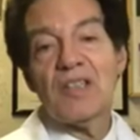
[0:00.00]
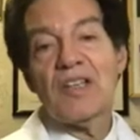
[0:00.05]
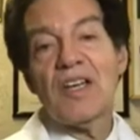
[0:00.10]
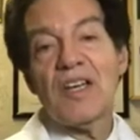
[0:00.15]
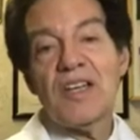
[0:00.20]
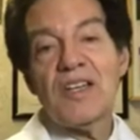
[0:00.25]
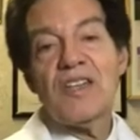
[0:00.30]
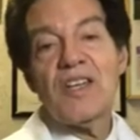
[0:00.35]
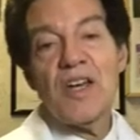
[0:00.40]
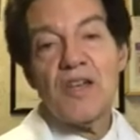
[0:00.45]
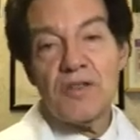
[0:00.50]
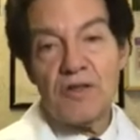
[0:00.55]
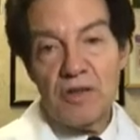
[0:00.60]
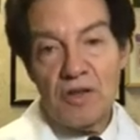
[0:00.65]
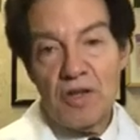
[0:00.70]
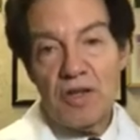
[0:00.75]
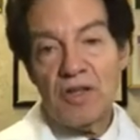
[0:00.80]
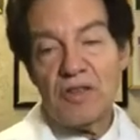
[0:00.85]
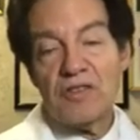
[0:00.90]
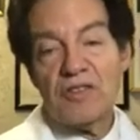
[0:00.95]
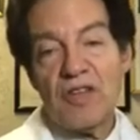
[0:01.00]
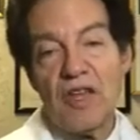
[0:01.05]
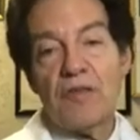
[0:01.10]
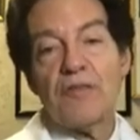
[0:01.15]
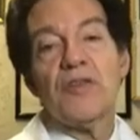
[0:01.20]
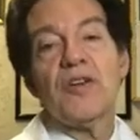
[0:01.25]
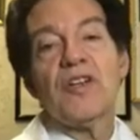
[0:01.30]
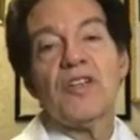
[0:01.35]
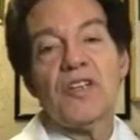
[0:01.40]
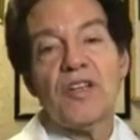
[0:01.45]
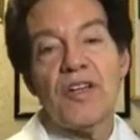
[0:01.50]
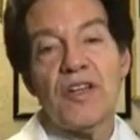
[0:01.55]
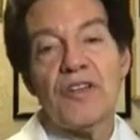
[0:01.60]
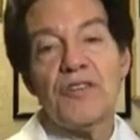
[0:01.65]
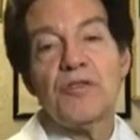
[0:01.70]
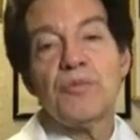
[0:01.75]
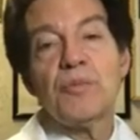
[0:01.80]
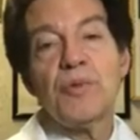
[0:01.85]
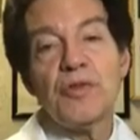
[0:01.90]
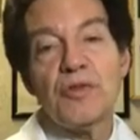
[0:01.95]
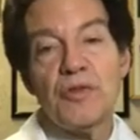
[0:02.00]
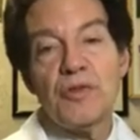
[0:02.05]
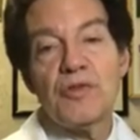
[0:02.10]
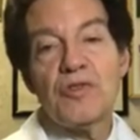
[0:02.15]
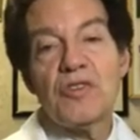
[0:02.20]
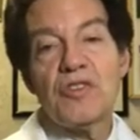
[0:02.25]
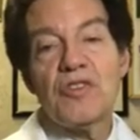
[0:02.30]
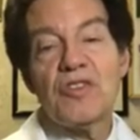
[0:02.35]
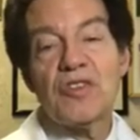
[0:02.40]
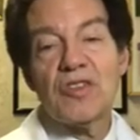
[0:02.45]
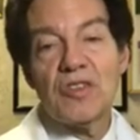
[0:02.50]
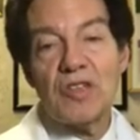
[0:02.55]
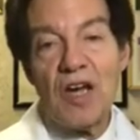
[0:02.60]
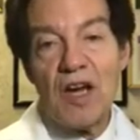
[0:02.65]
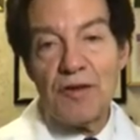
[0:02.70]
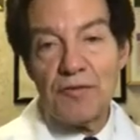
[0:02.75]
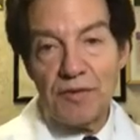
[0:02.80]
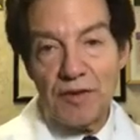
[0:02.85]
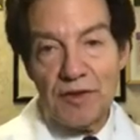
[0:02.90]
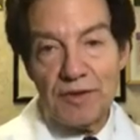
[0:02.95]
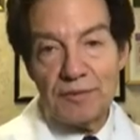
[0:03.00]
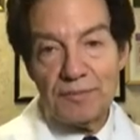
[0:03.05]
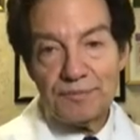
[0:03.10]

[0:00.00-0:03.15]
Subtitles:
like the other salivary glands, produces saliva.